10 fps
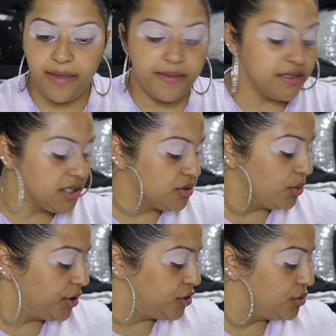and this is
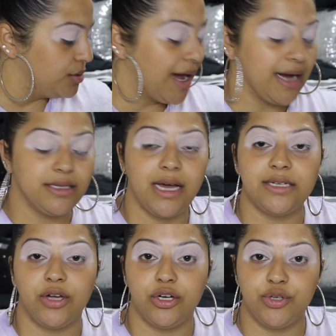going to act
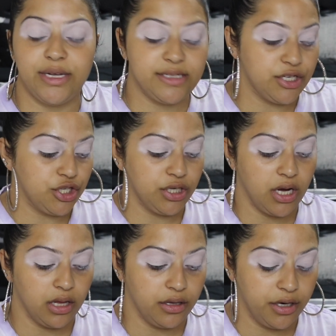as our transition
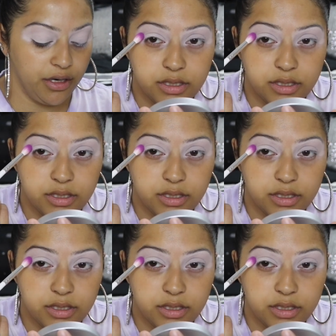color.